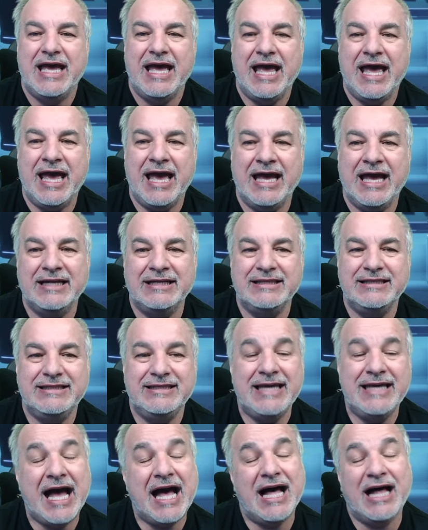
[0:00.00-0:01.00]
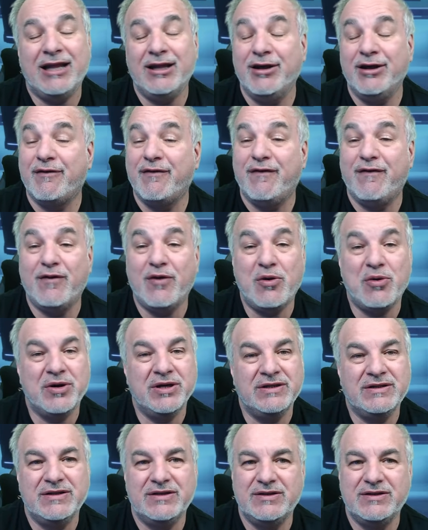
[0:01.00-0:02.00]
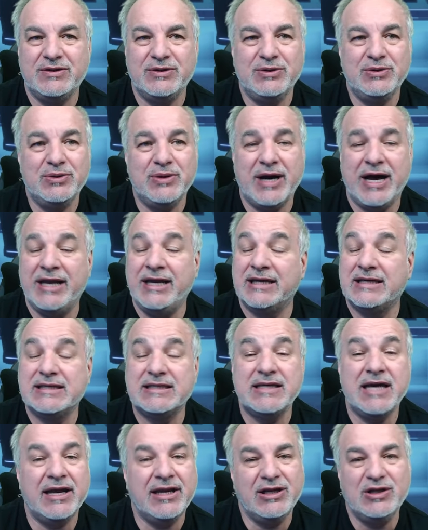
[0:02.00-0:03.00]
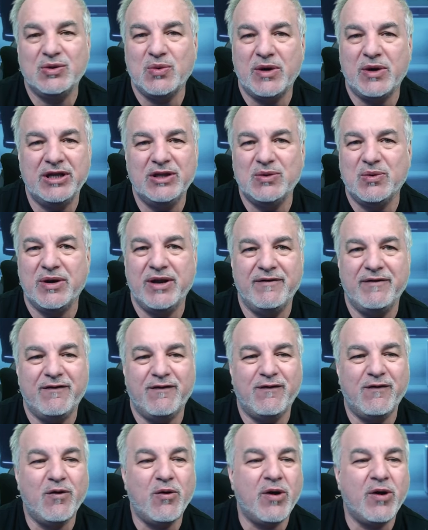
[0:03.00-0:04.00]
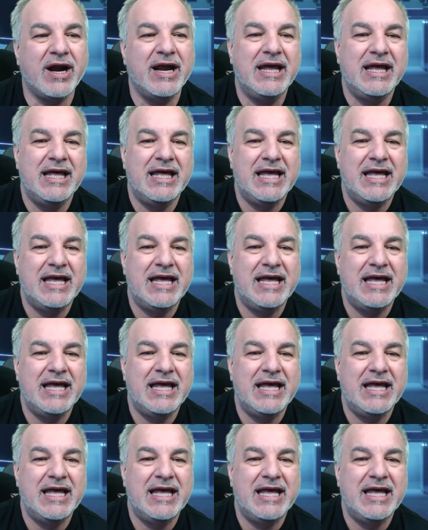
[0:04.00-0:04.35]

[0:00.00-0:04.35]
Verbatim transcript: And yeah, I look forward to an exciting 2024.